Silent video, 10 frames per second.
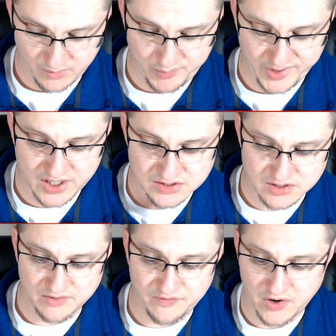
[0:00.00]
because
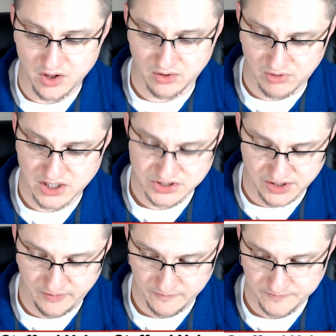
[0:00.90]
of the fall of
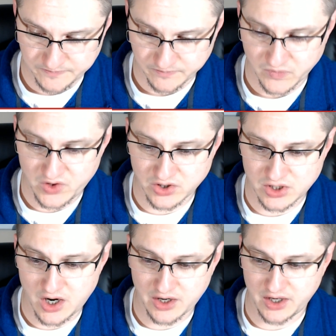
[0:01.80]
Russia, they're
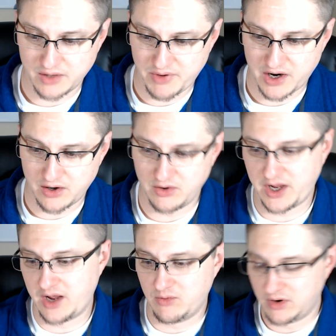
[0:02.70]
talking about,
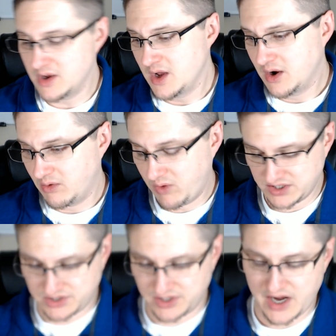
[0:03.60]
okay, well,
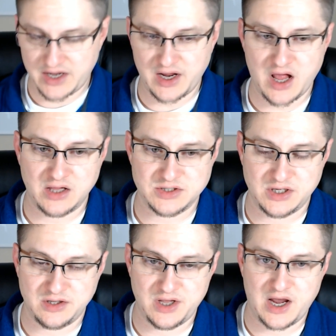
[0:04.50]
Western
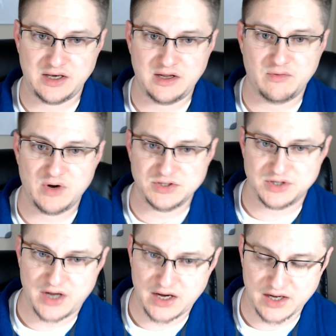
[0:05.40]
ideology, the idea of
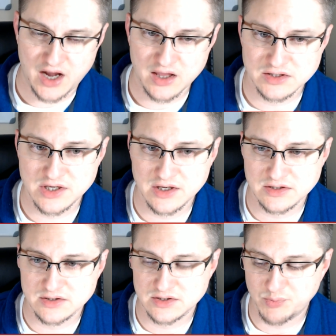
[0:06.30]
Western ideology
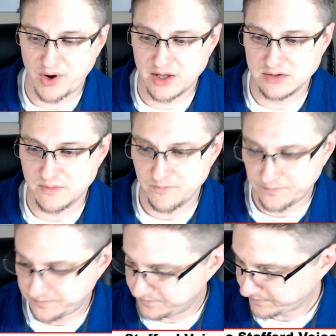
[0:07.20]
is spread
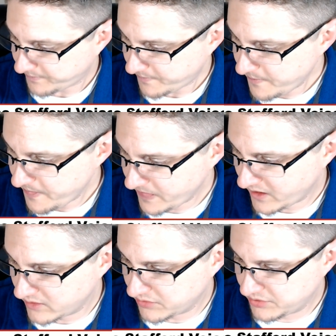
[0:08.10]

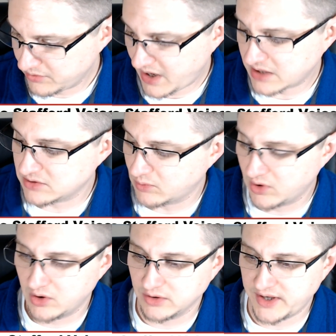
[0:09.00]
throughout the
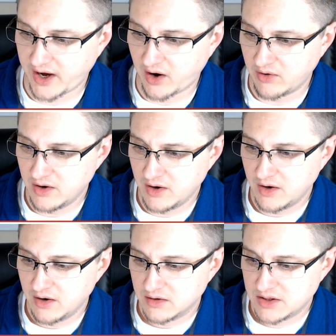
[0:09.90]
world now,
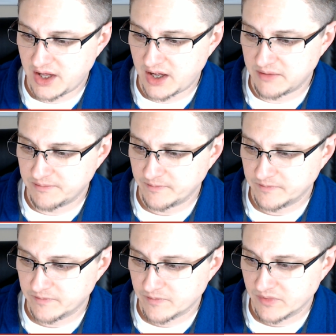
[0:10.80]
that
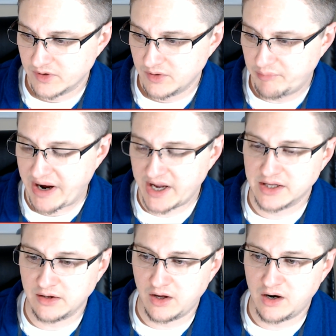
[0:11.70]
by
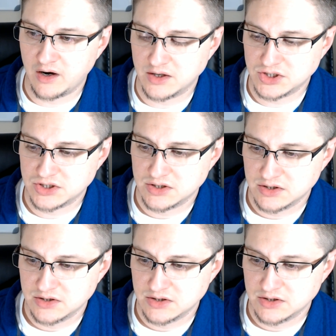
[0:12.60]
and large,